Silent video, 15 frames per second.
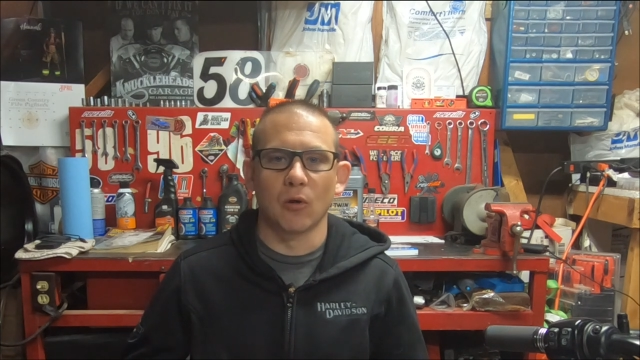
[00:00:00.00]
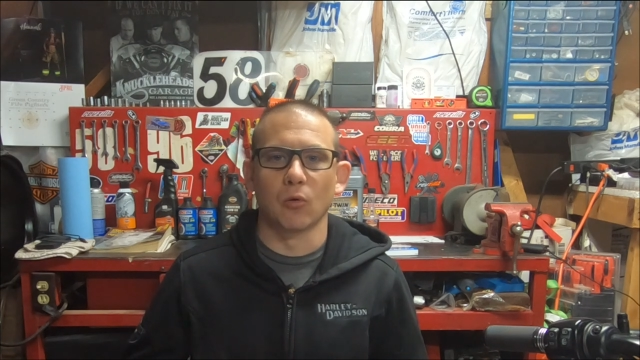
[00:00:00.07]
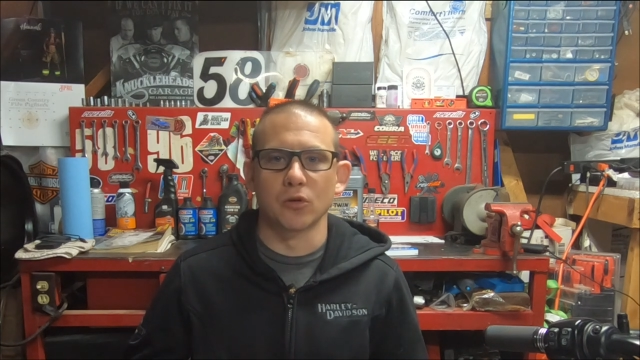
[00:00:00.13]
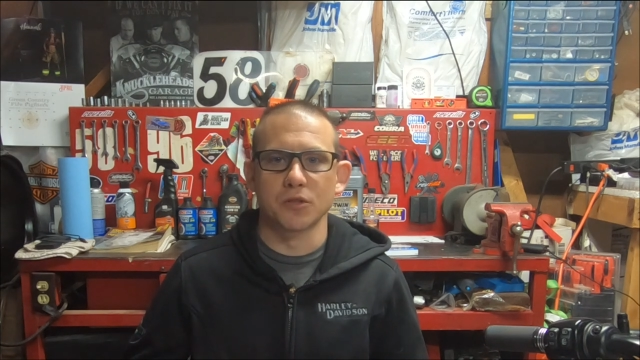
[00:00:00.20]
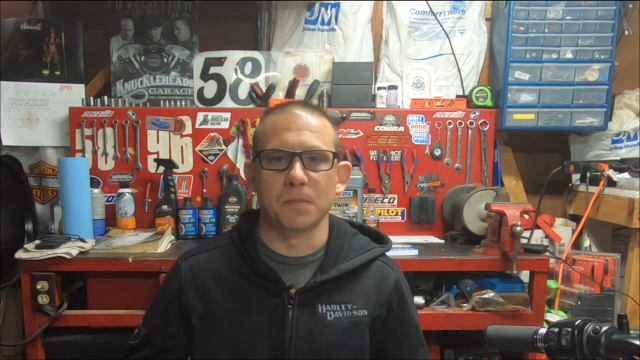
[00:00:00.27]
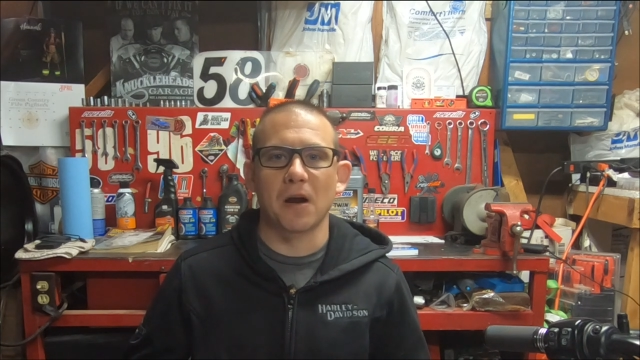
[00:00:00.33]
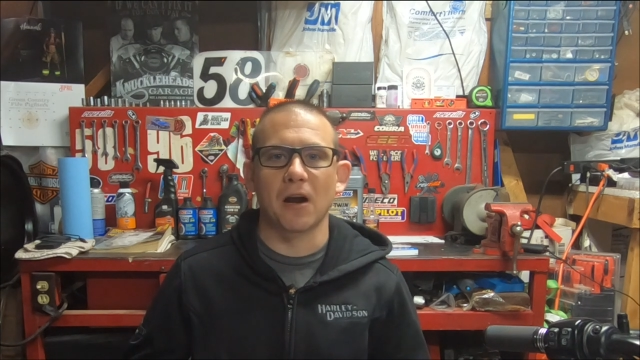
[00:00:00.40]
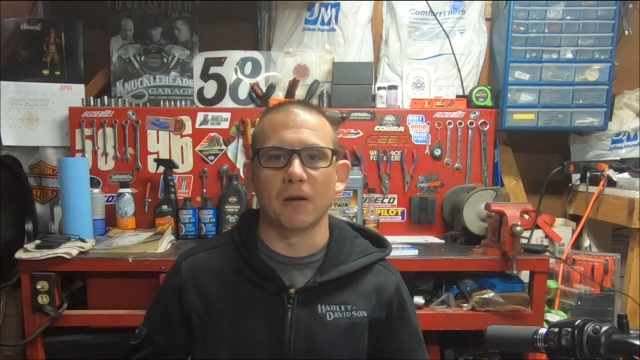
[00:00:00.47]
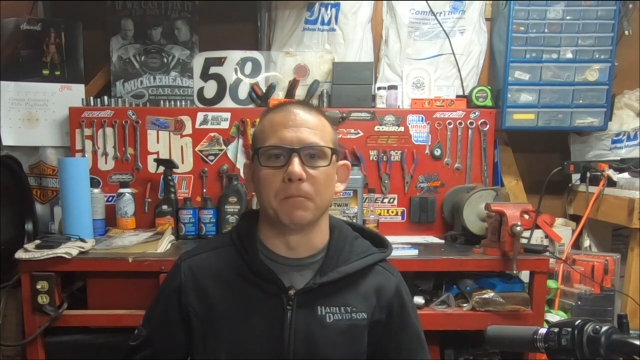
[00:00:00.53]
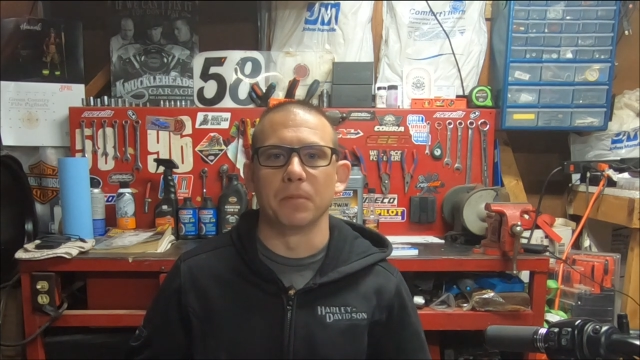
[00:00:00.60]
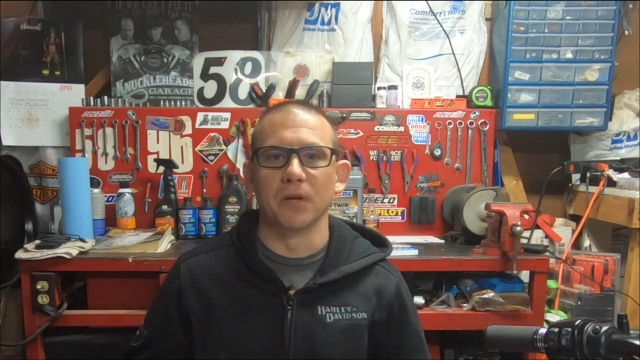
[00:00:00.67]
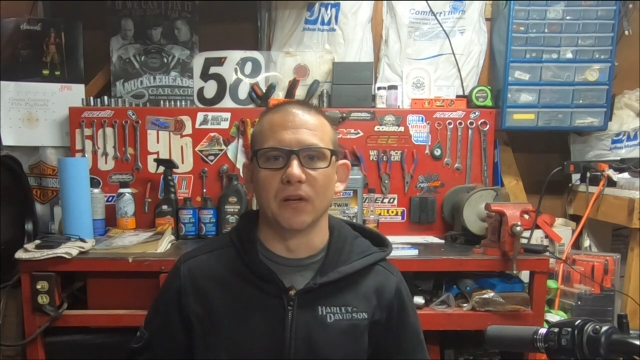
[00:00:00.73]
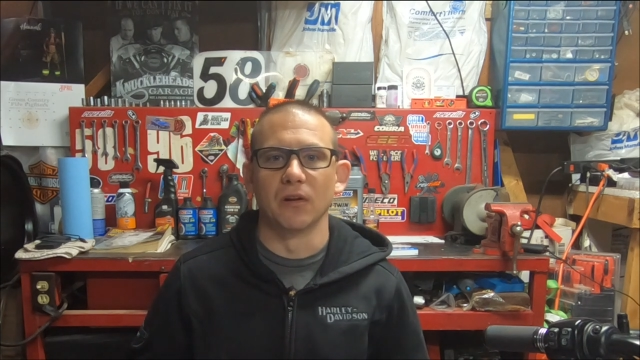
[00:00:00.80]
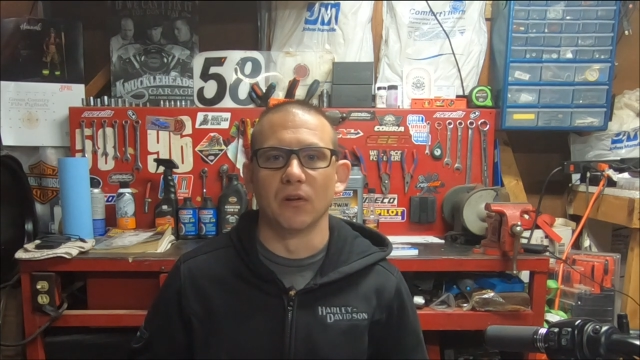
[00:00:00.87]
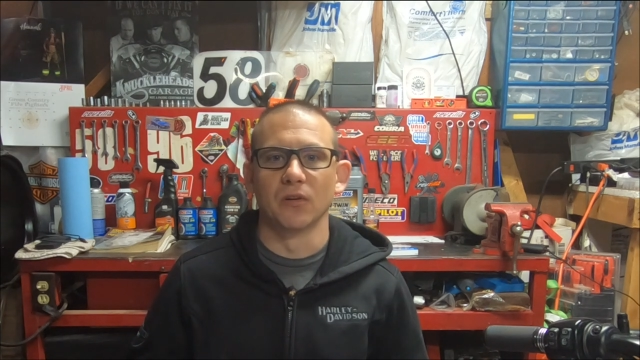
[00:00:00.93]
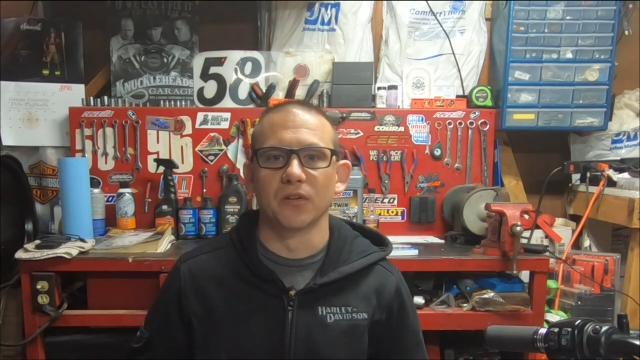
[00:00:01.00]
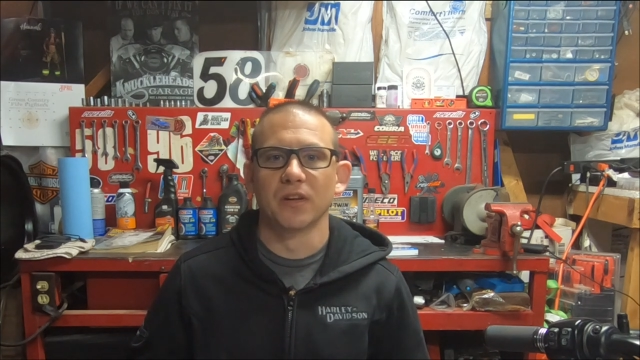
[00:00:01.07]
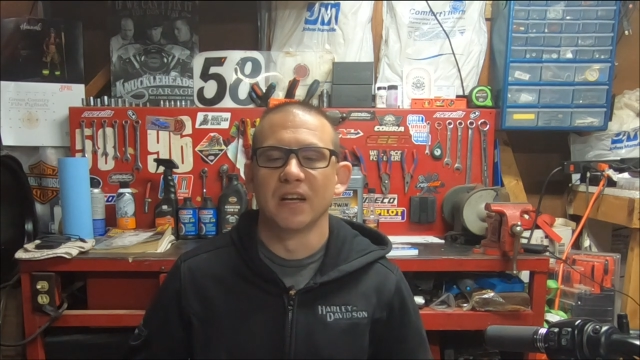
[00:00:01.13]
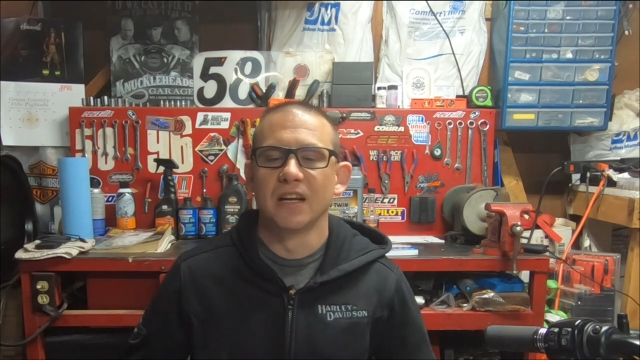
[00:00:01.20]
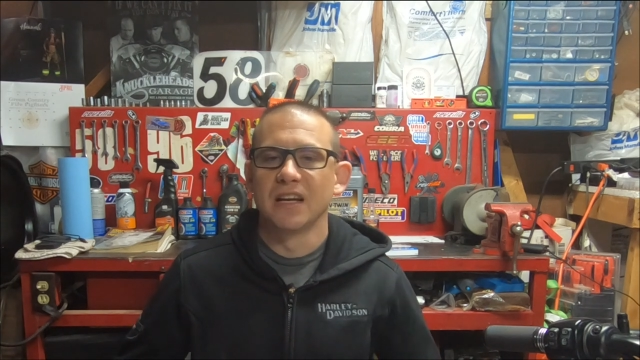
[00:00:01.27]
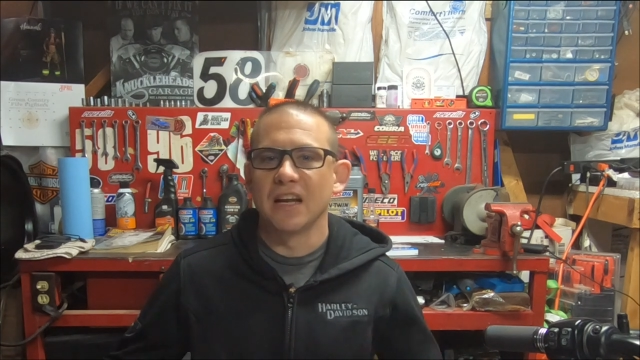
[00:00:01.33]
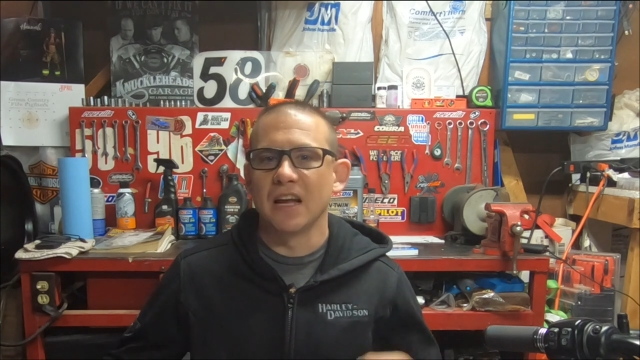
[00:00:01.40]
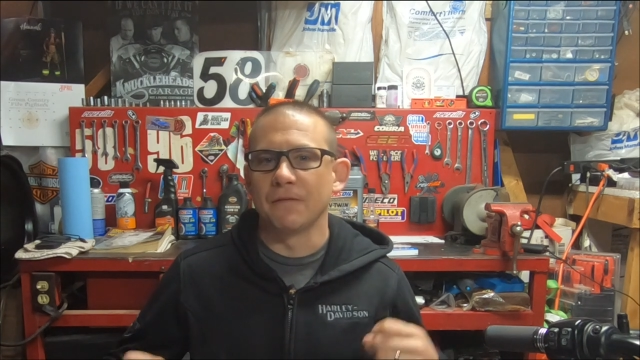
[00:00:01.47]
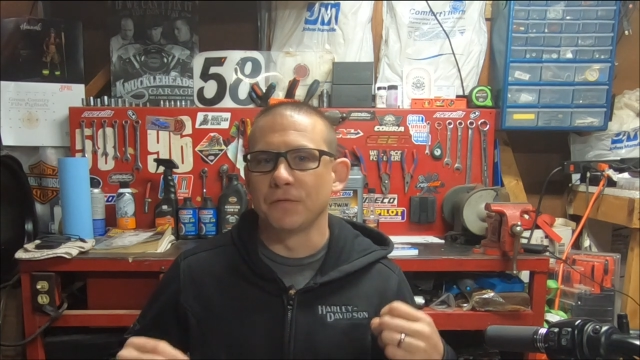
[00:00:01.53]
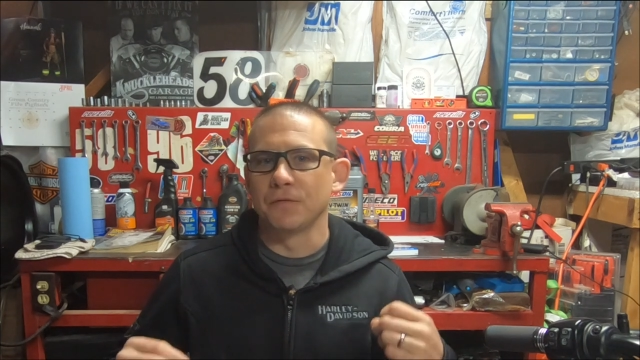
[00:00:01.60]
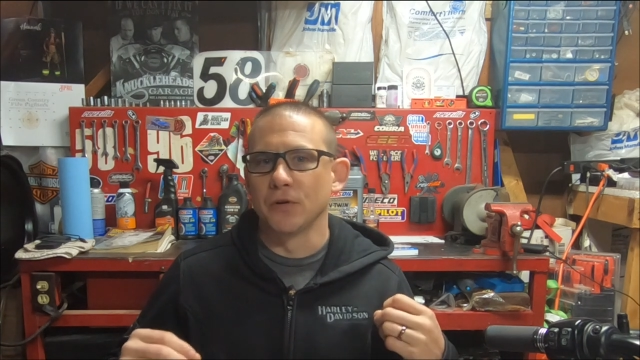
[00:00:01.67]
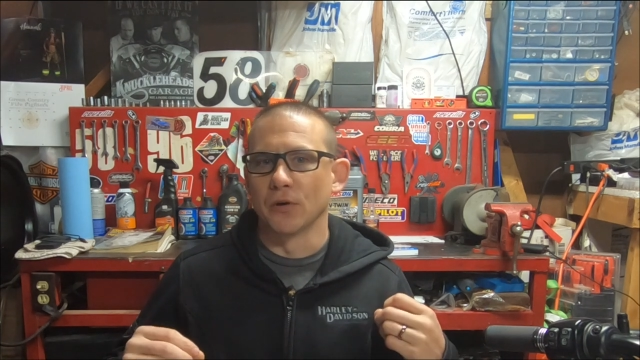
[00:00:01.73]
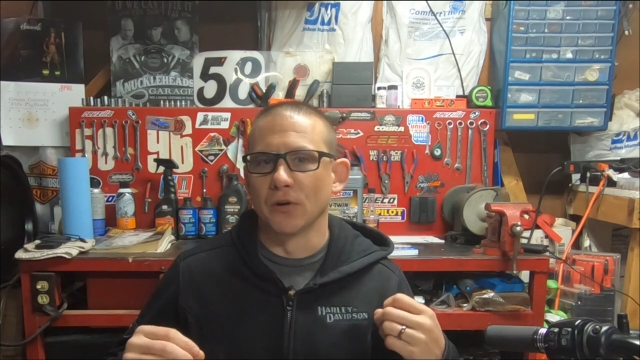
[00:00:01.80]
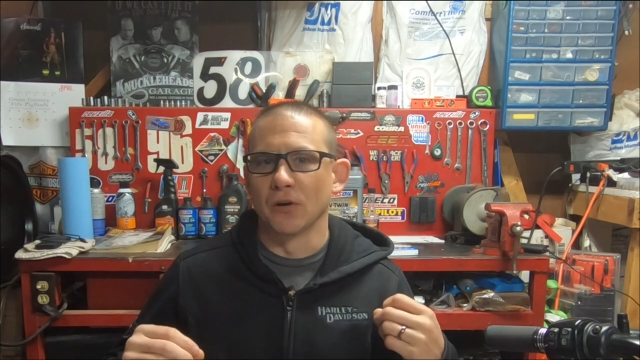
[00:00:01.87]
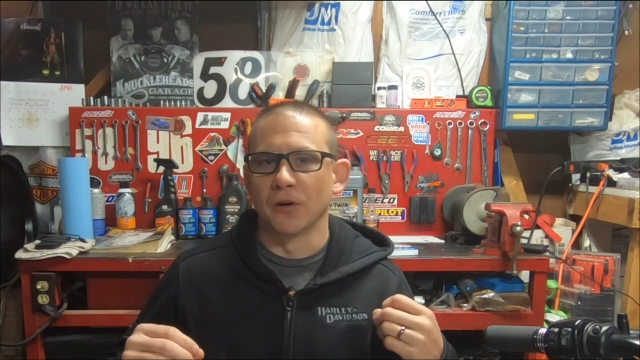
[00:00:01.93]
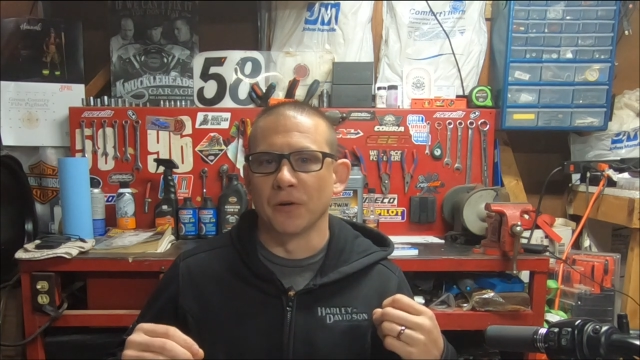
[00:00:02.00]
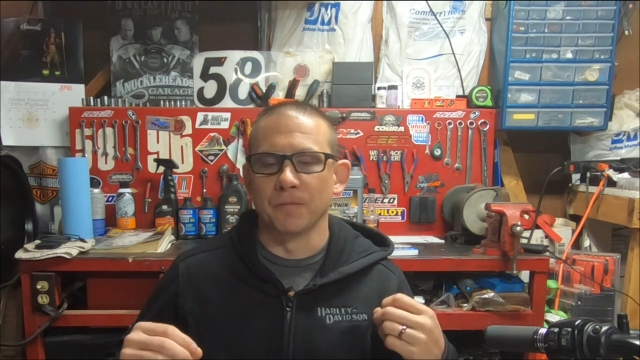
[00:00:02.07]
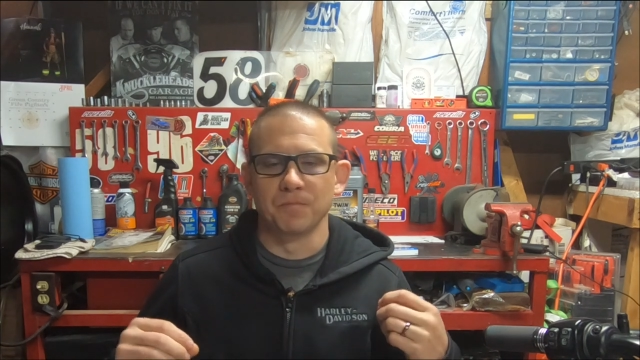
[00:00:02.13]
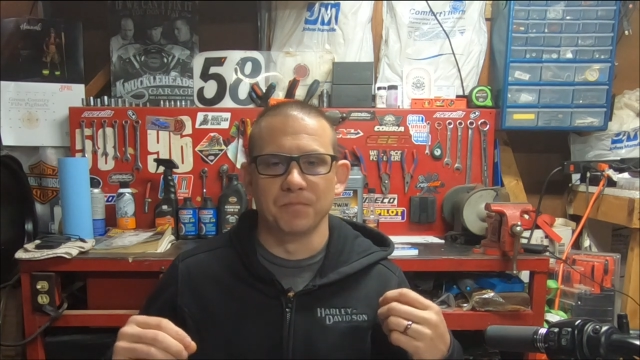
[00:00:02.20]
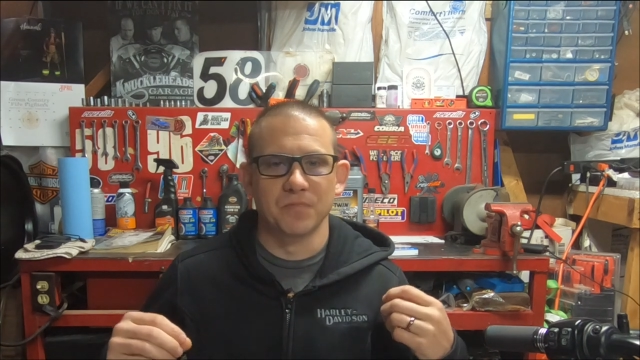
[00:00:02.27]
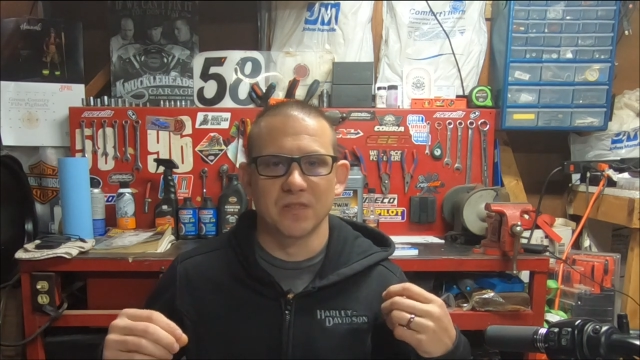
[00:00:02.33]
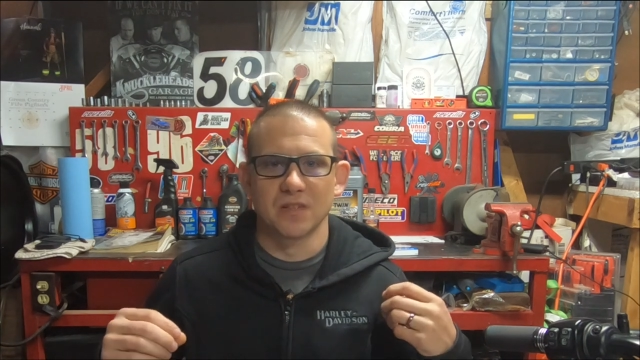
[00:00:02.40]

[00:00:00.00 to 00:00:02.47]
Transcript: horsepower build, if you're